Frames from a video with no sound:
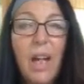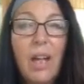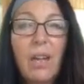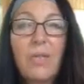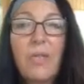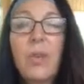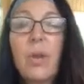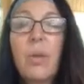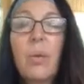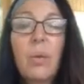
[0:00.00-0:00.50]

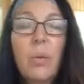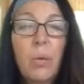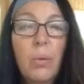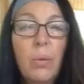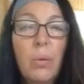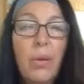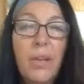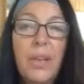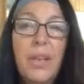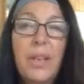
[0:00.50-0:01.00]
of the
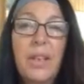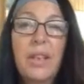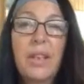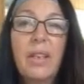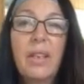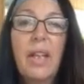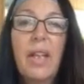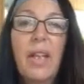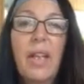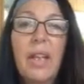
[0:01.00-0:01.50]
whole
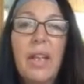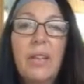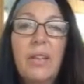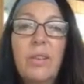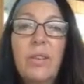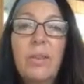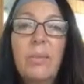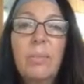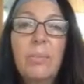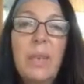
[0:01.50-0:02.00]
thing,
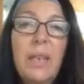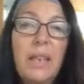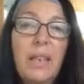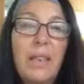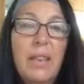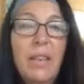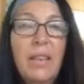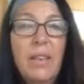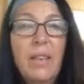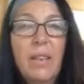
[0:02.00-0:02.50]
and to
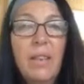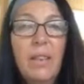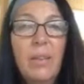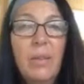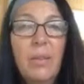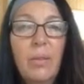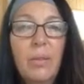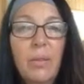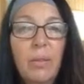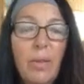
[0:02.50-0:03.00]
be in
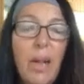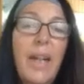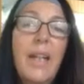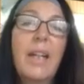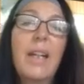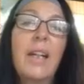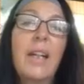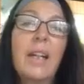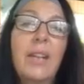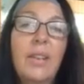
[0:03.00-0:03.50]
the
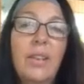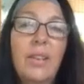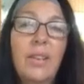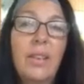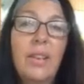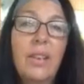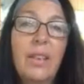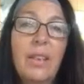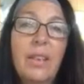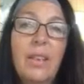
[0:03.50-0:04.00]
right
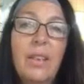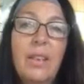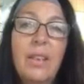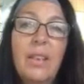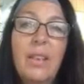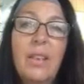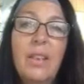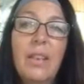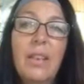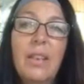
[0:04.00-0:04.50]
energy,
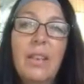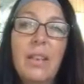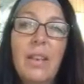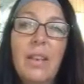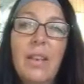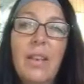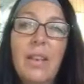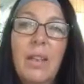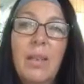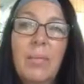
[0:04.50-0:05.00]

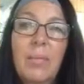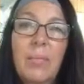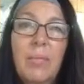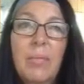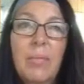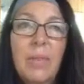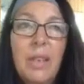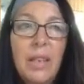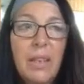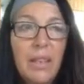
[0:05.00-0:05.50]

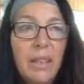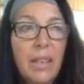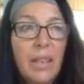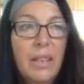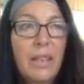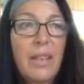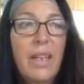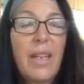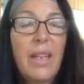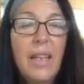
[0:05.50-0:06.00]

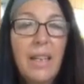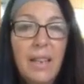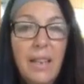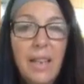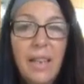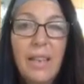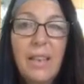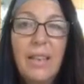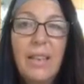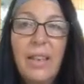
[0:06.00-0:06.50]
and
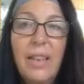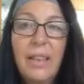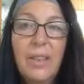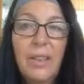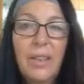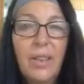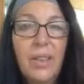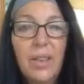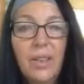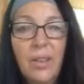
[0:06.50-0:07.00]
taking in the
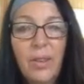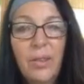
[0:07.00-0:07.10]
energy.